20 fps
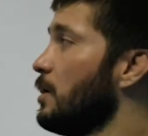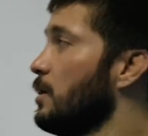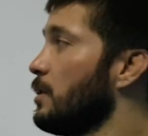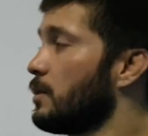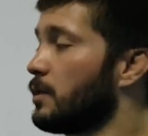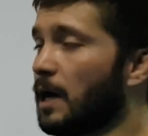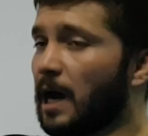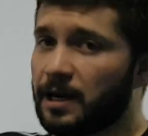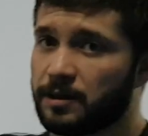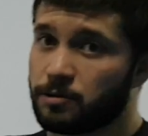
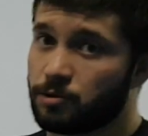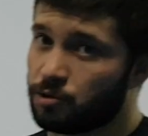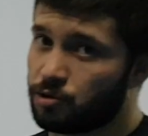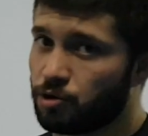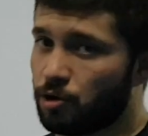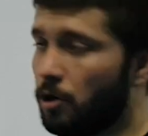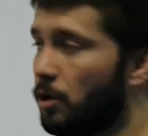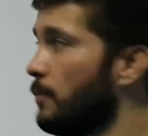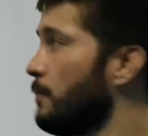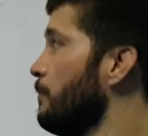Side
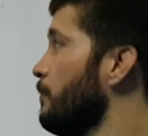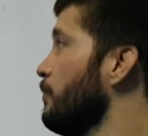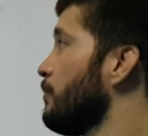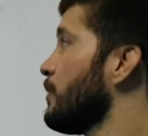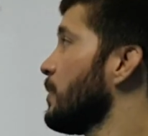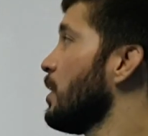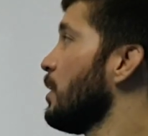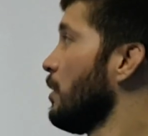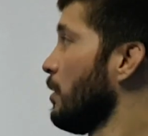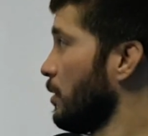control,
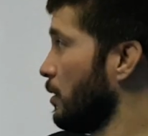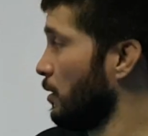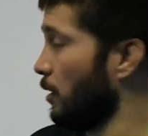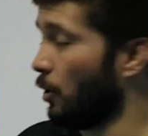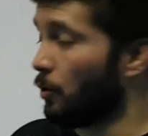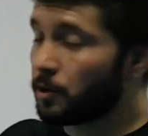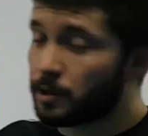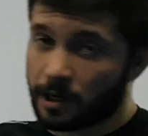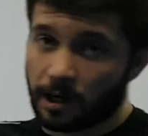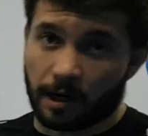
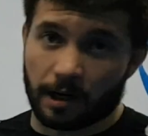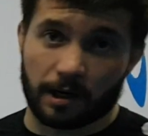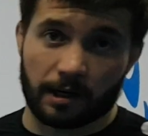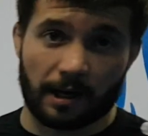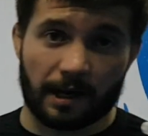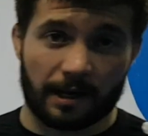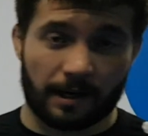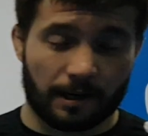close guard,